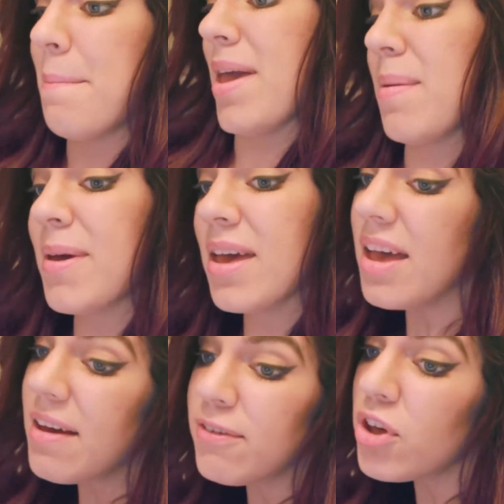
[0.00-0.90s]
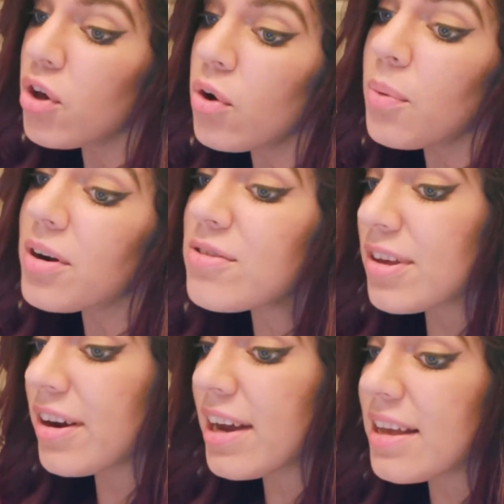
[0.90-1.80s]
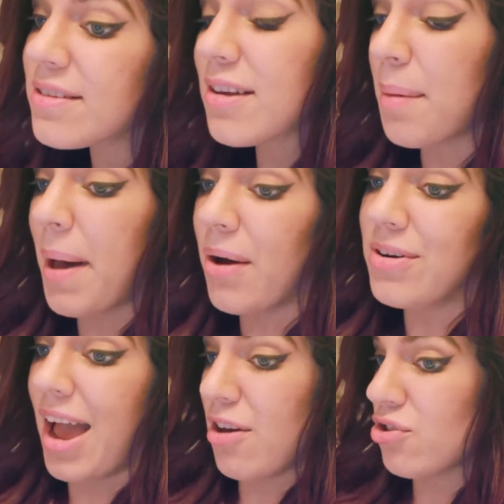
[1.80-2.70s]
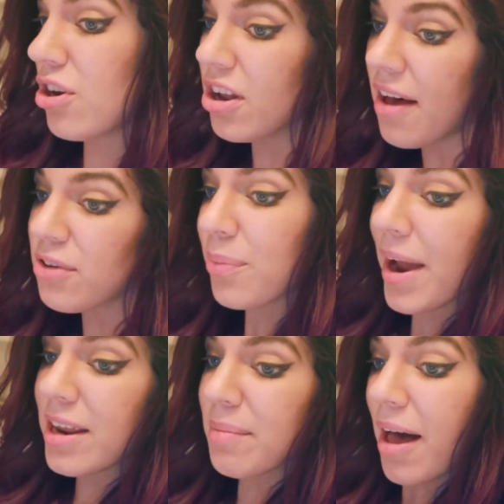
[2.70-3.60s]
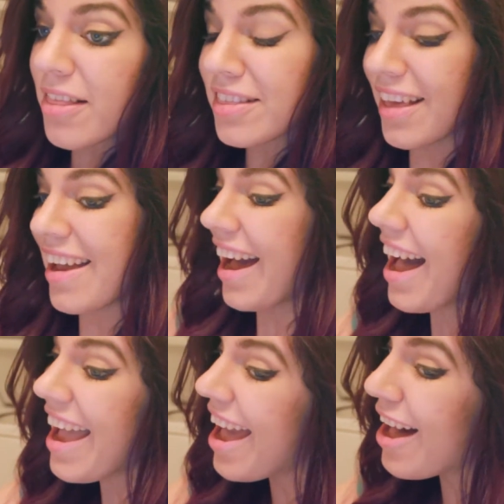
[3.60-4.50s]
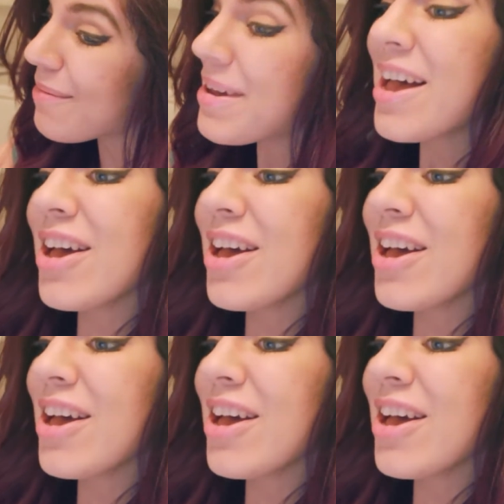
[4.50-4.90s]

Maybe if you were serious about National Novel Writing Month like I am,